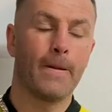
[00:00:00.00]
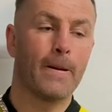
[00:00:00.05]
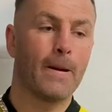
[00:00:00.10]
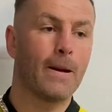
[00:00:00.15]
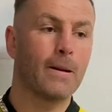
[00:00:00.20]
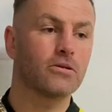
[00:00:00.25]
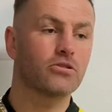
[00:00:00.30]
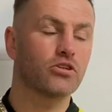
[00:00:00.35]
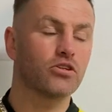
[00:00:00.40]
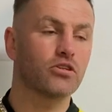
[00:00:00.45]

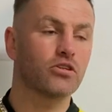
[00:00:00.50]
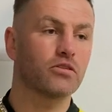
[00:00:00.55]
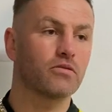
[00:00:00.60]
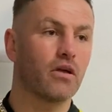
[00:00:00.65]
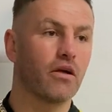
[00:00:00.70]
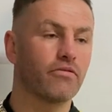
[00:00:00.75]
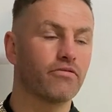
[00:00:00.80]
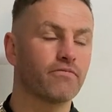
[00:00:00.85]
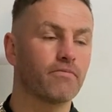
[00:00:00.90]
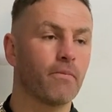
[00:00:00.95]
I was just
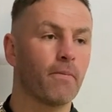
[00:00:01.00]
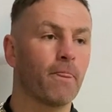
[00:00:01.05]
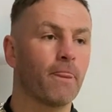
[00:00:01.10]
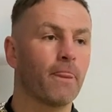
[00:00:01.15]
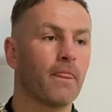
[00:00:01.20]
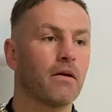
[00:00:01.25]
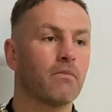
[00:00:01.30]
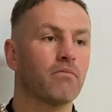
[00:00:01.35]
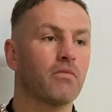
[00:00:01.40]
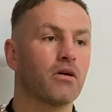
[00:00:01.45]

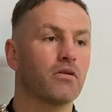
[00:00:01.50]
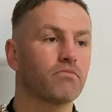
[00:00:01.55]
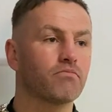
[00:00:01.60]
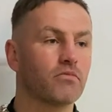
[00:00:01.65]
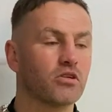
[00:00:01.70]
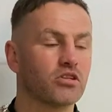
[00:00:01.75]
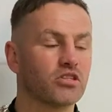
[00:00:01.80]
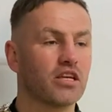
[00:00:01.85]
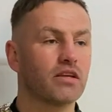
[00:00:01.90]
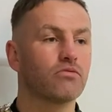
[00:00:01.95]
I've, my,
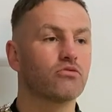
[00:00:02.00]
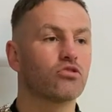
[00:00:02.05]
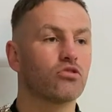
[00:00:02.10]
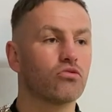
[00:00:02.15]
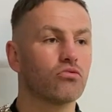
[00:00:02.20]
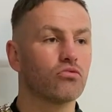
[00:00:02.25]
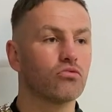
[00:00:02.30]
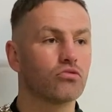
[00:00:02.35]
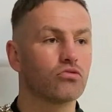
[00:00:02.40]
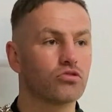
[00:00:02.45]
my team
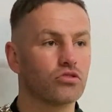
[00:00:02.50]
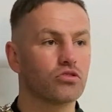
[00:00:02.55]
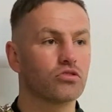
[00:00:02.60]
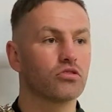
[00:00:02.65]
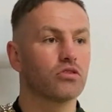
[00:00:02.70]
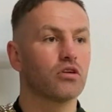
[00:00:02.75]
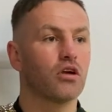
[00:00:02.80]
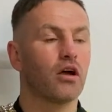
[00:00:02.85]
talks